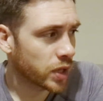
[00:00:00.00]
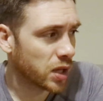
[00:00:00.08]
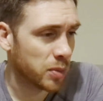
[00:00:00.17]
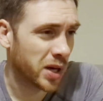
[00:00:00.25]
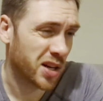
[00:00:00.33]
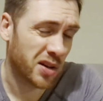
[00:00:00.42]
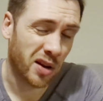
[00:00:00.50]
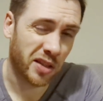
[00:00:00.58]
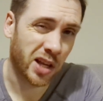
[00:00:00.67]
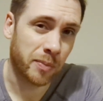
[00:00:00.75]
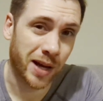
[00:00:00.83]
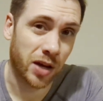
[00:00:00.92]
I don't know
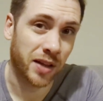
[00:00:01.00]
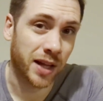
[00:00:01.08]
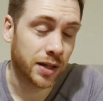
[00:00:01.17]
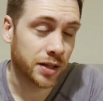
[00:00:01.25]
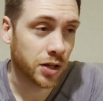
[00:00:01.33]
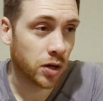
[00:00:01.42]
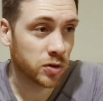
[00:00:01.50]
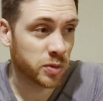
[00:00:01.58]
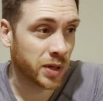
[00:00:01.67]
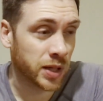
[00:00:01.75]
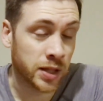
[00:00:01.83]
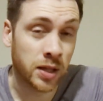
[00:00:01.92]
anything about that. You know,
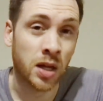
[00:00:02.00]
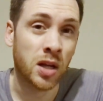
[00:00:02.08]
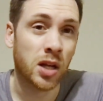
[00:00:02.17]
ultimately,